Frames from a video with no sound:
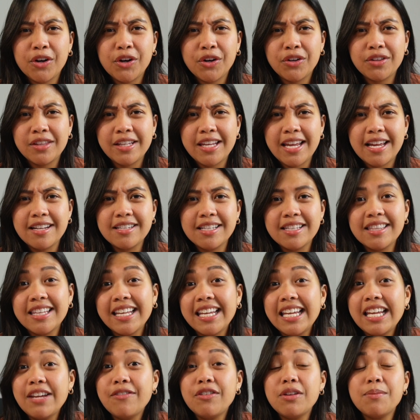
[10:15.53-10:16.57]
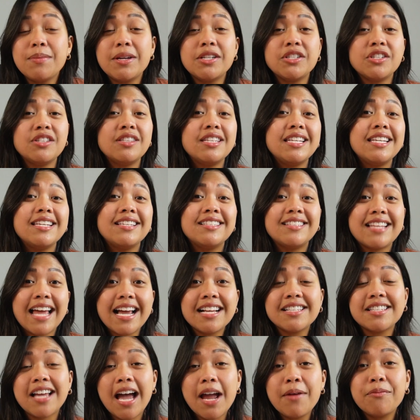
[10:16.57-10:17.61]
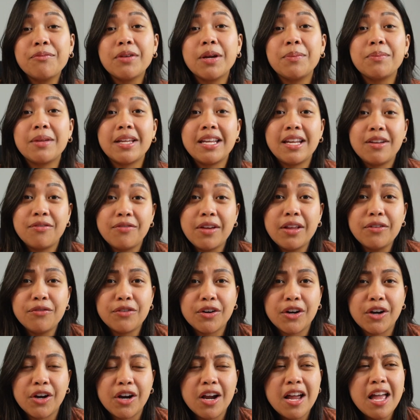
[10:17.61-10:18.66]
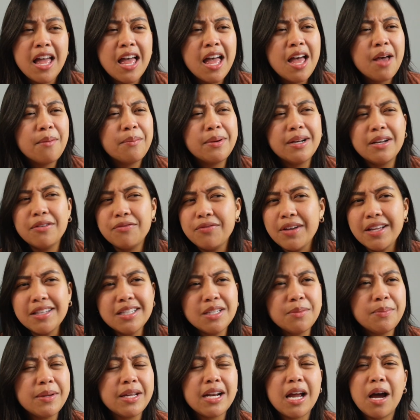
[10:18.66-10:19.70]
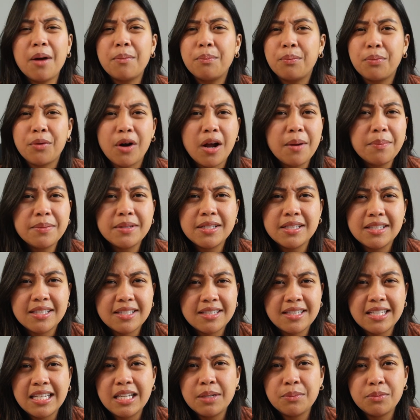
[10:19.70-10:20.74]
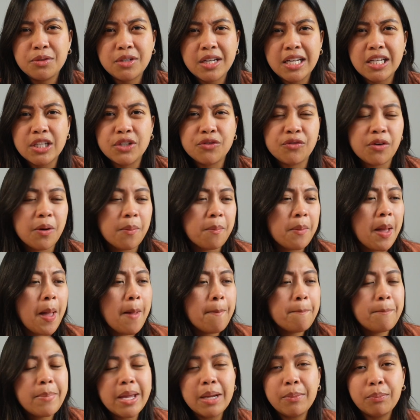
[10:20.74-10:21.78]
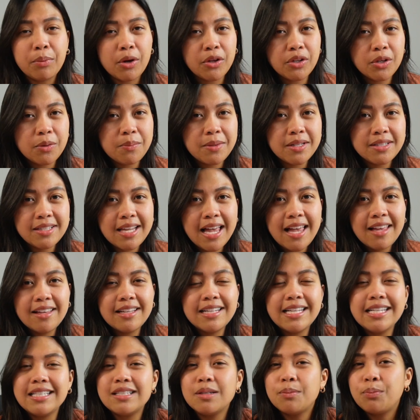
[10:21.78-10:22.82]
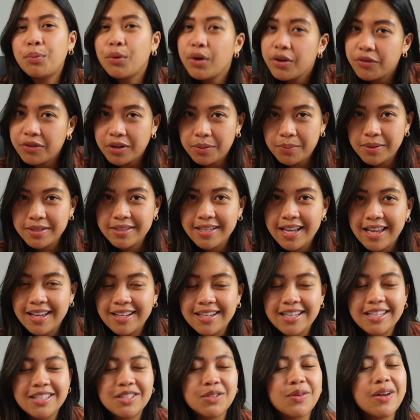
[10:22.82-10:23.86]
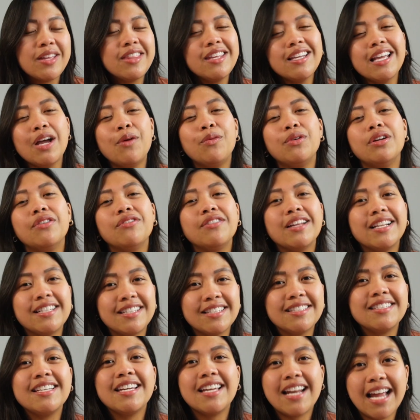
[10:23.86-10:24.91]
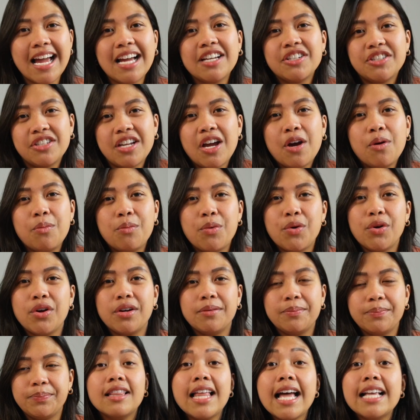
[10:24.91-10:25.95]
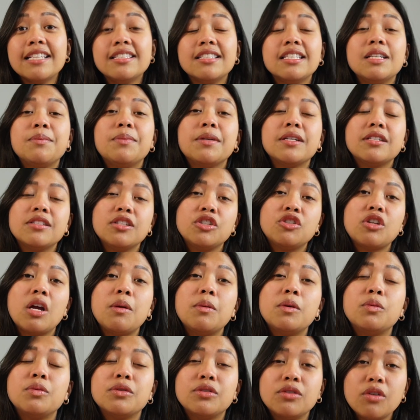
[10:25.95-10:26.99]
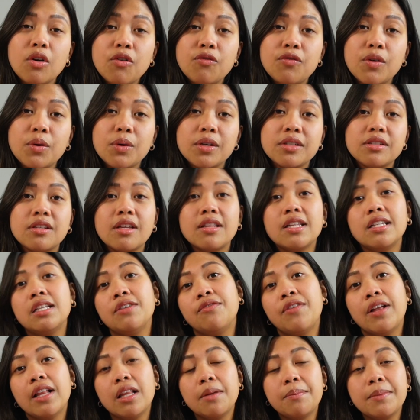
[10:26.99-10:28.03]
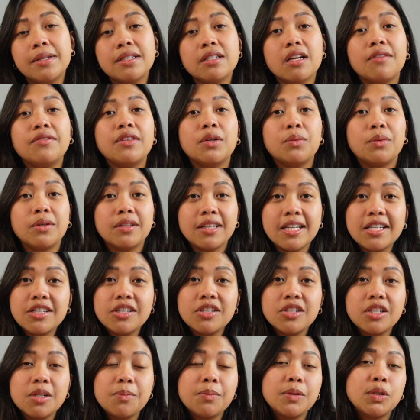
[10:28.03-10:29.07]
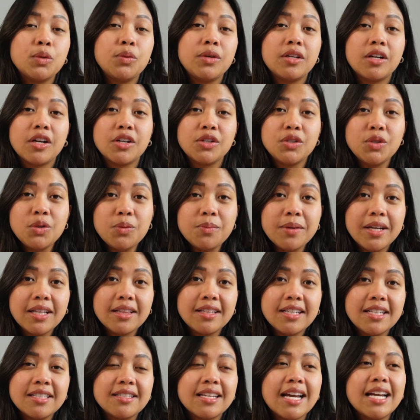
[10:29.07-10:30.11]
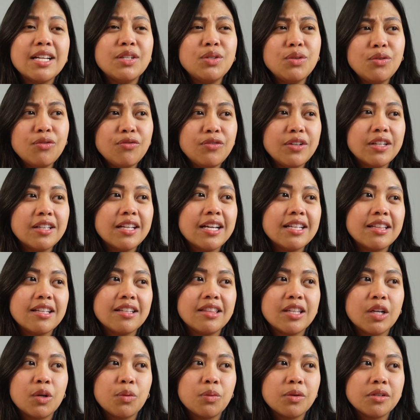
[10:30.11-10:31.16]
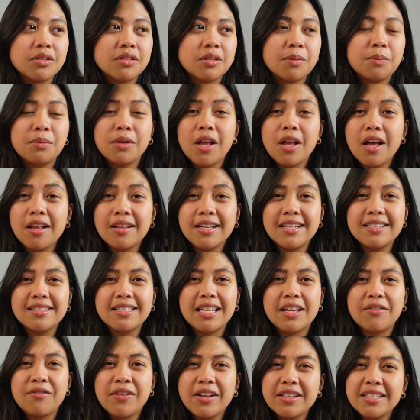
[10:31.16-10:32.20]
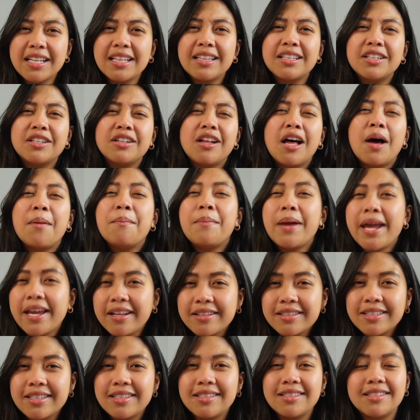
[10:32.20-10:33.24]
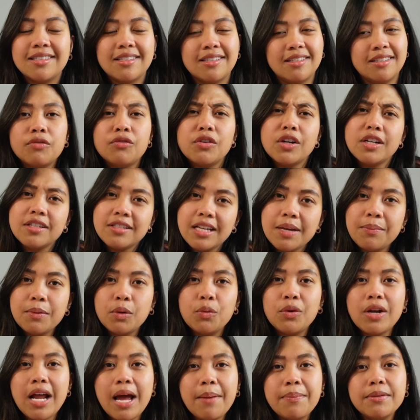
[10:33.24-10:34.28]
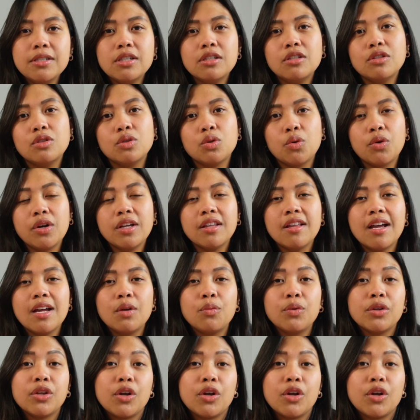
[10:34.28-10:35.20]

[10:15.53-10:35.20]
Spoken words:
her in the end, and they even mentioned the exact time frame that he fell for her, but it felt a bit abrupt to see him change from big brother mentality to boyfriend mentality, so I think I would have liked to see it hashed out more. Lastly, because the drama was so focused on the development of the relationship between our two main leads, I do feel like that there were some plot lines that felt a little abandoned. For example, what happened to the storyline with